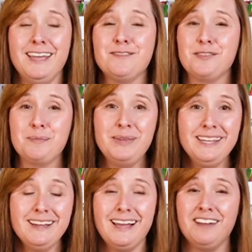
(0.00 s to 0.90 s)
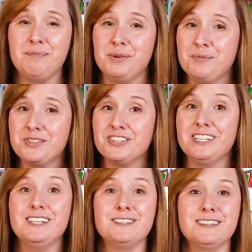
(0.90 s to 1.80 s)
And for me, I have both
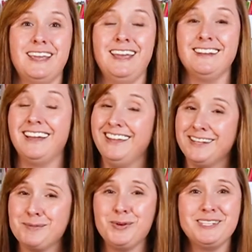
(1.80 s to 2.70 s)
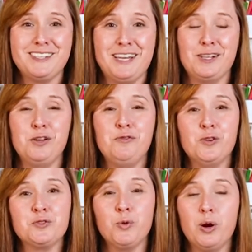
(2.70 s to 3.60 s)
machines and I end up going to that
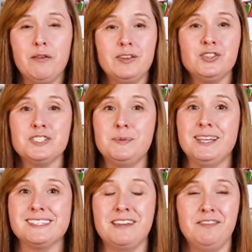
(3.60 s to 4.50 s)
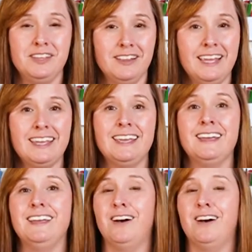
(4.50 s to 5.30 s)
Glowforge more often just because I feel like